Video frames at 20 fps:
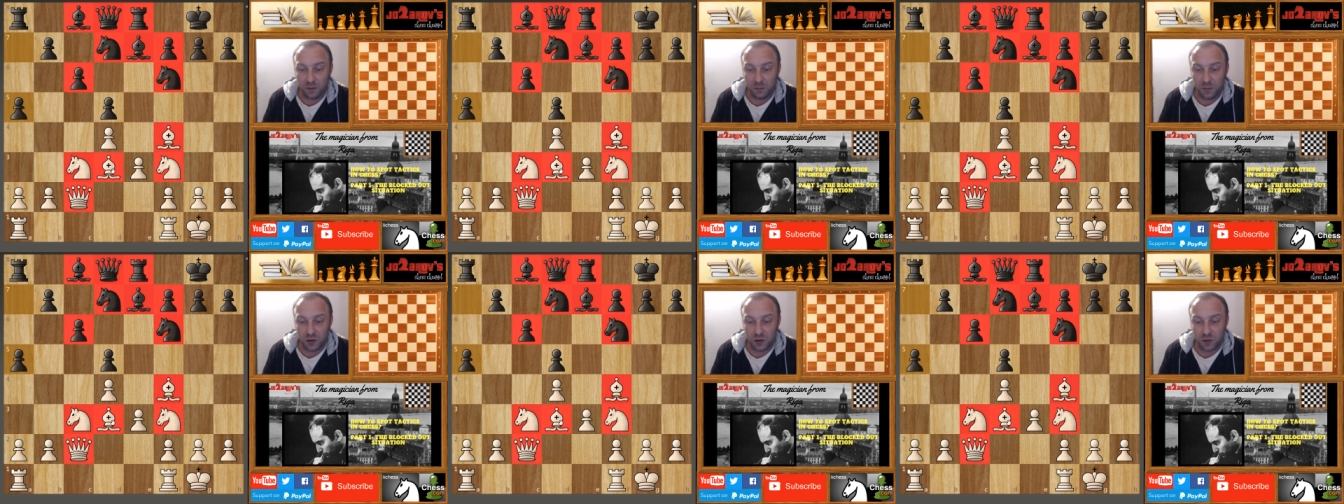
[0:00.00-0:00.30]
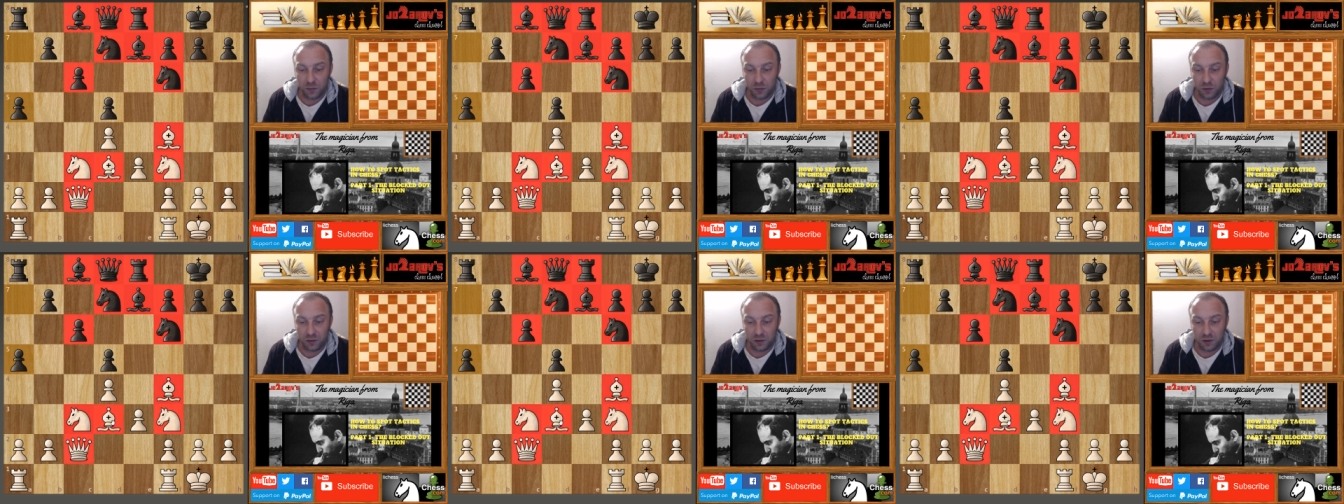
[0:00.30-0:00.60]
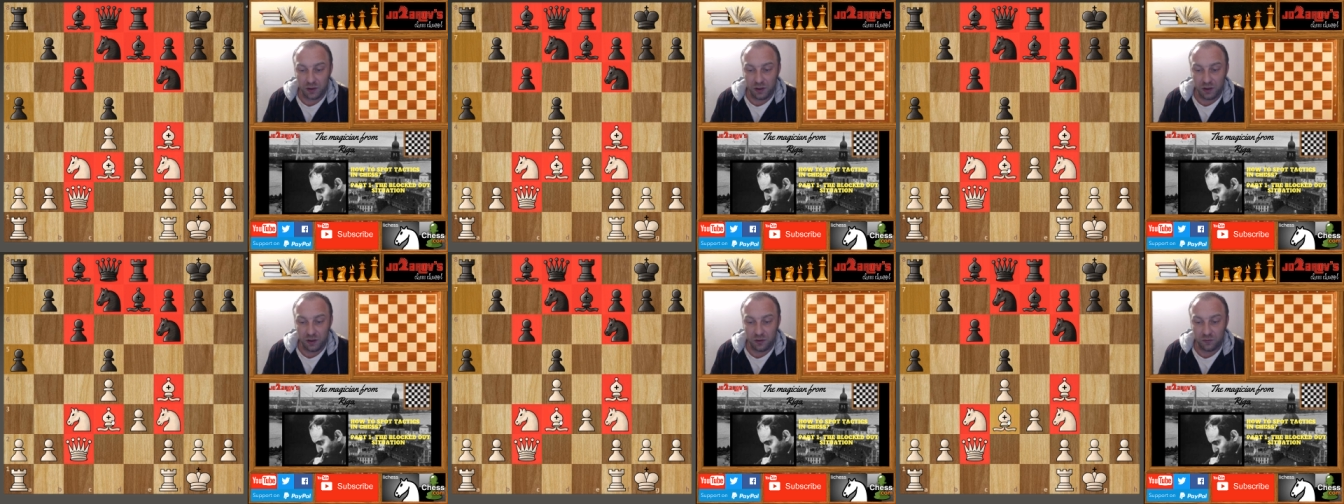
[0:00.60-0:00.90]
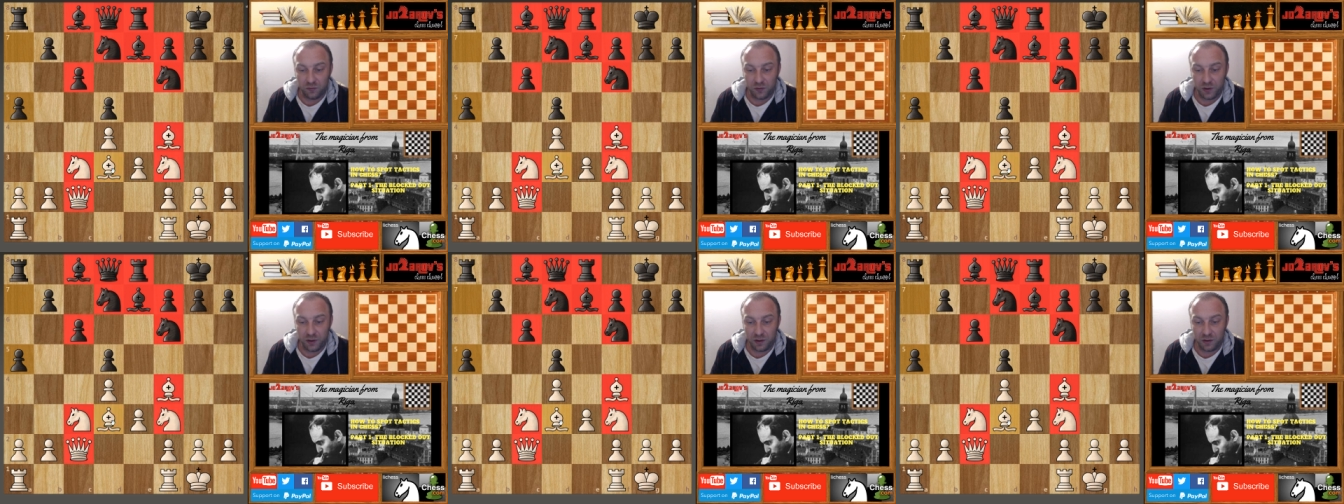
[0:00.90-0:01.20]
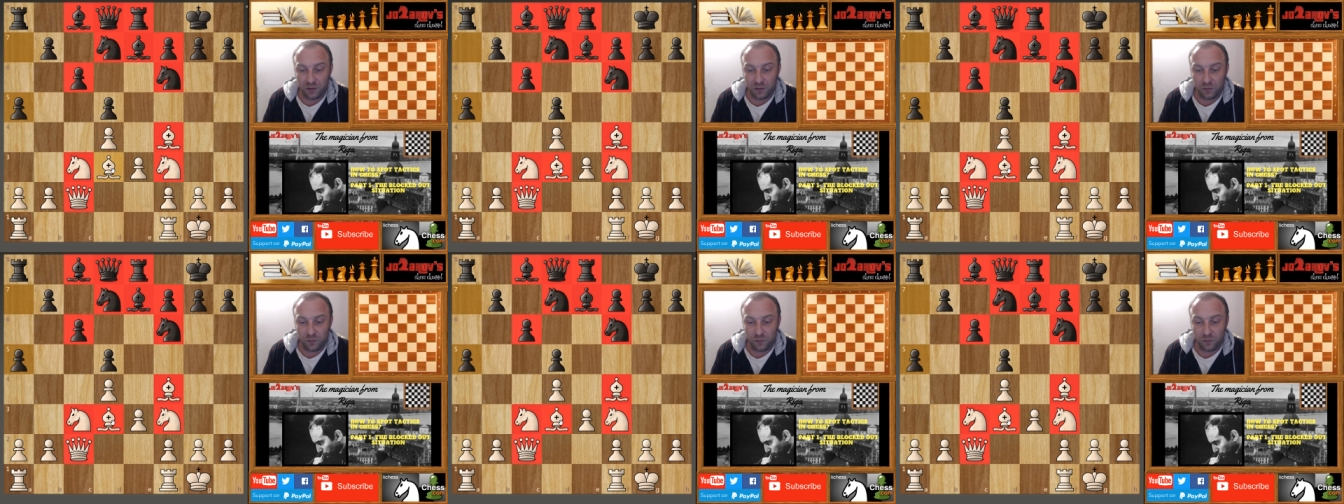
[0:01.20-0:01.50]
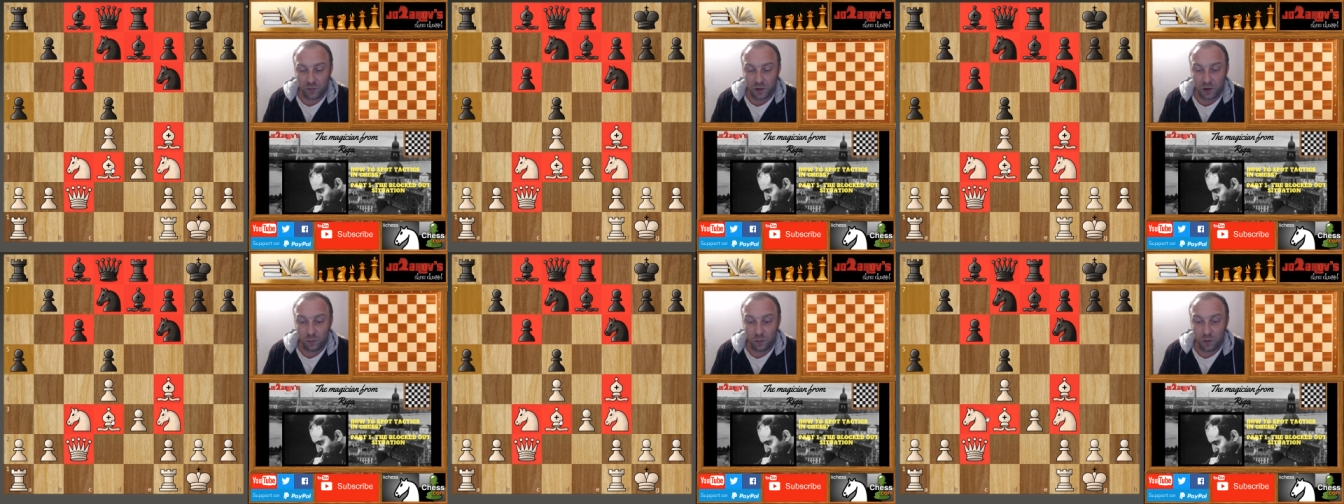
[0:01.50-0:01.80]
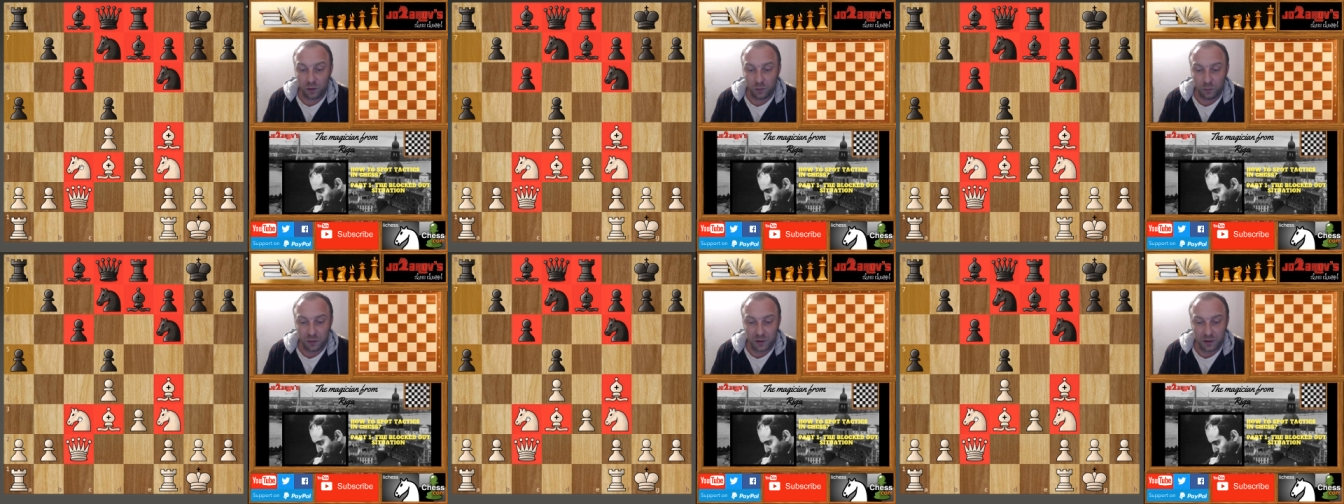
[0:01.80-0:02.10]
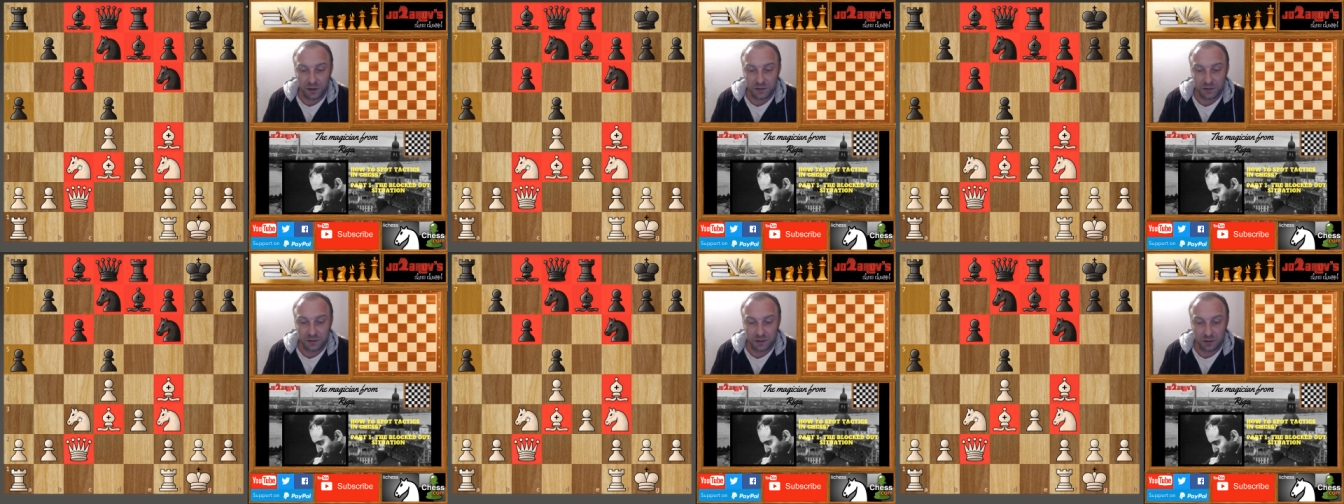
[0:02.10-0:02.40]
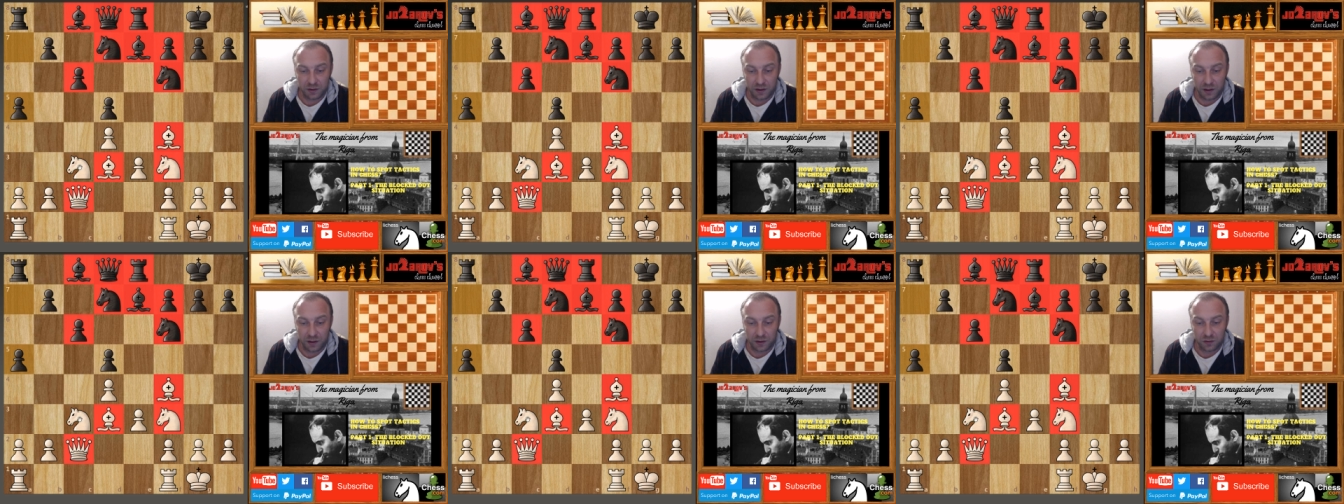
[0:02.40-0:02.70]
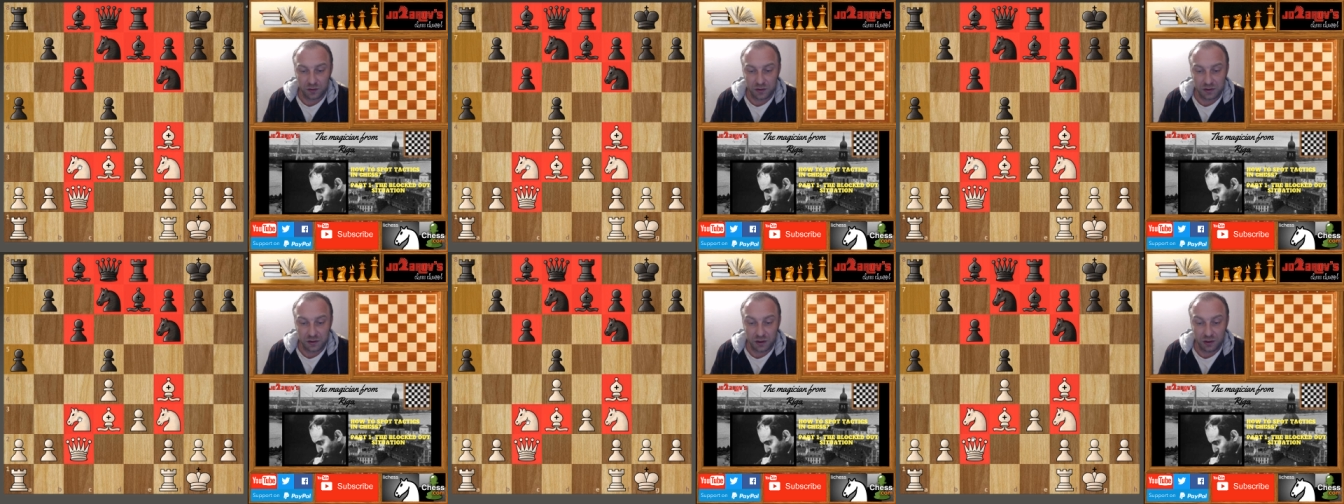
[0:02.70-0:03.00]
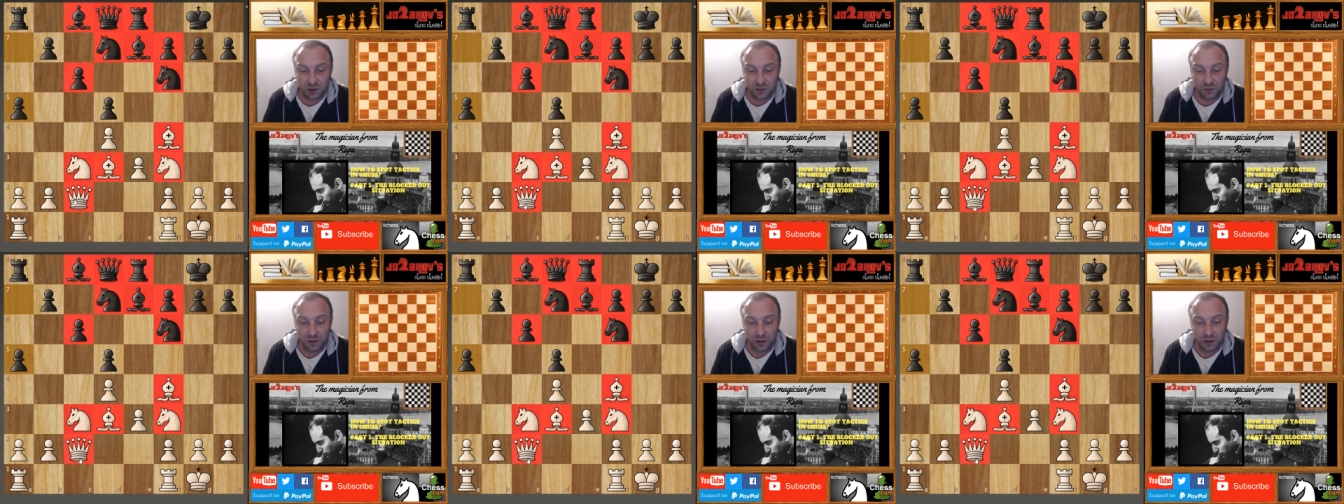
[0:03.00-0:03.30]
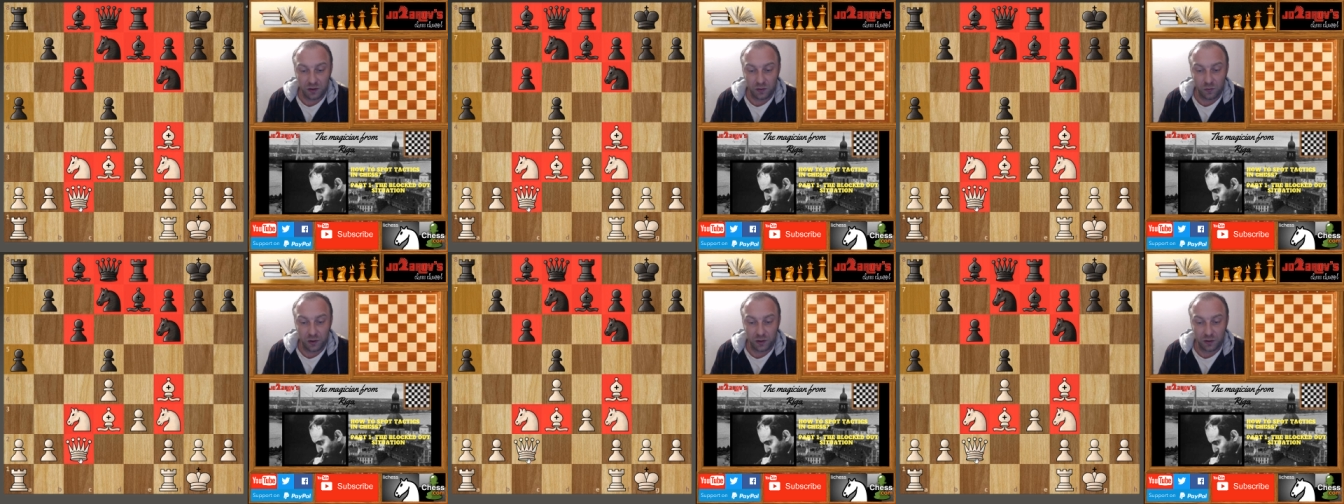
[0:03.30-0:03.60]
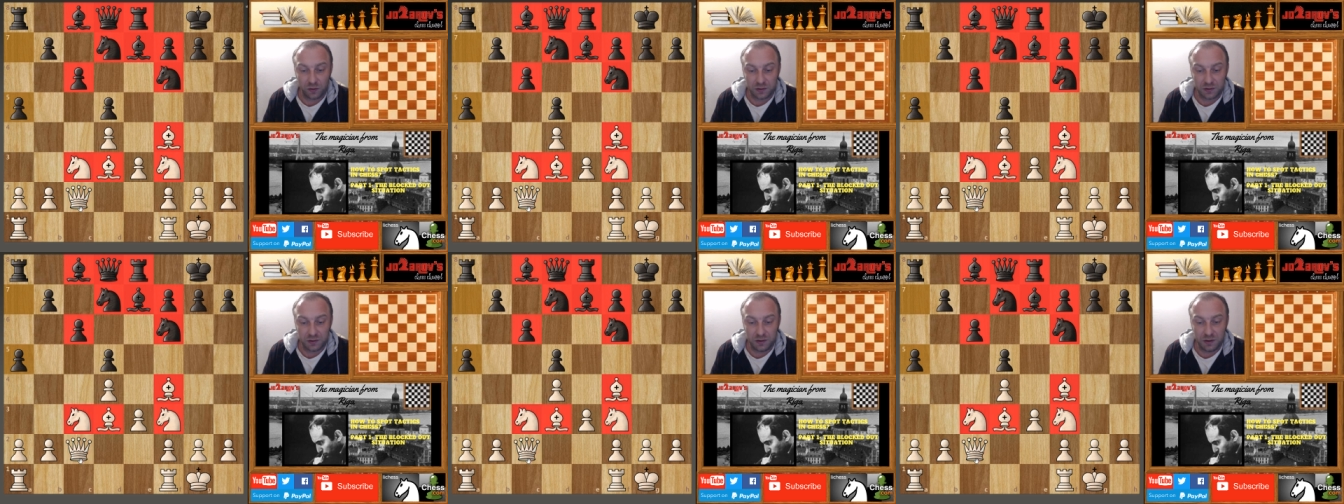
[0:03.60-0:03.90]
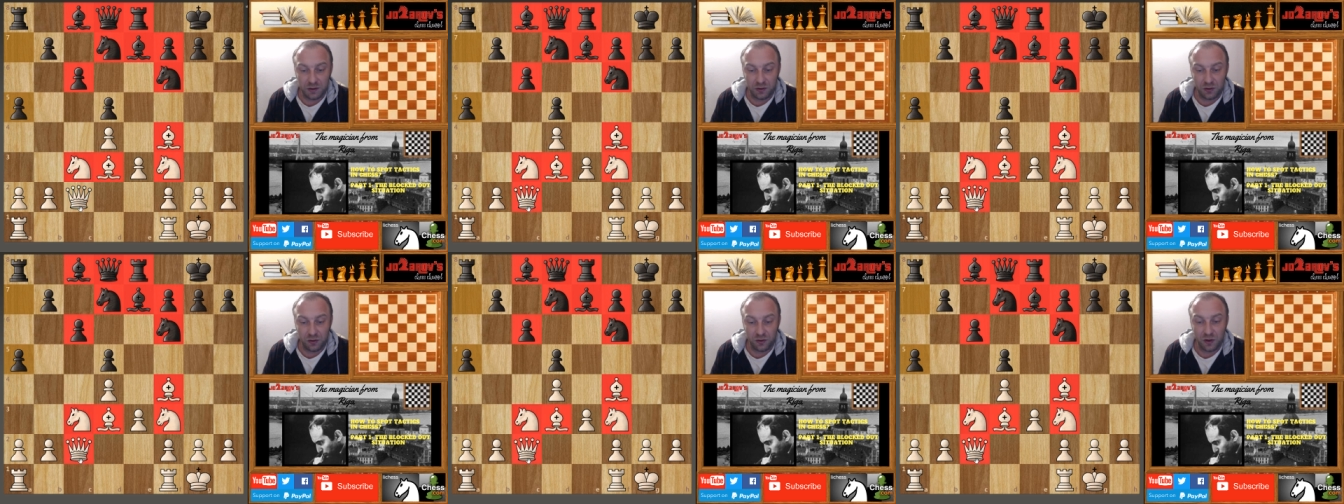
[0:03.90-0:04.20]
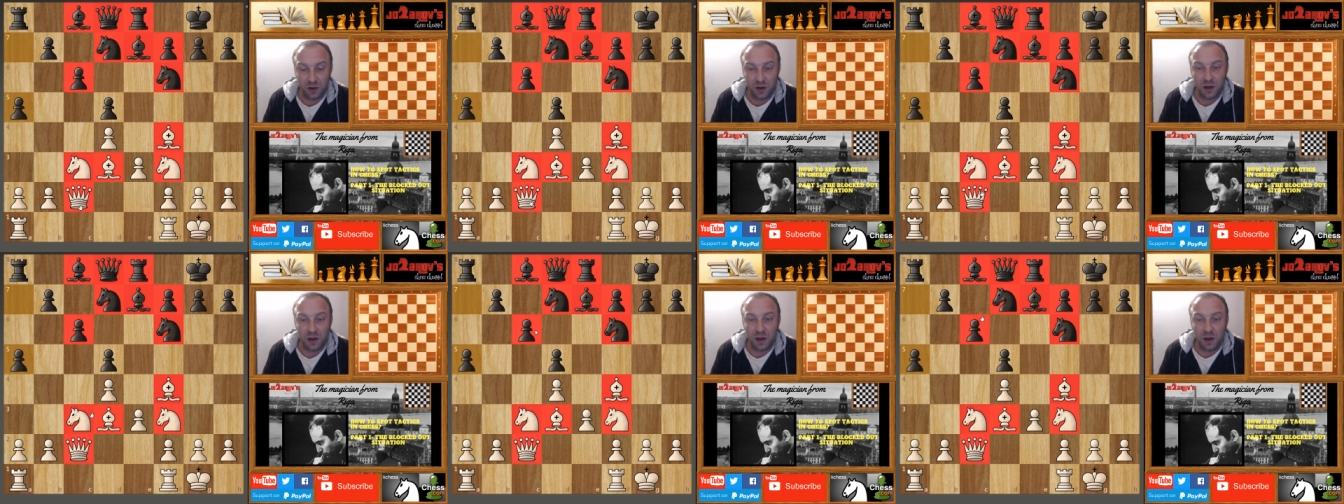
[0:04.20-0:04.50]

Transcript: bishop on d3 very well placed knight on c3 queen on c2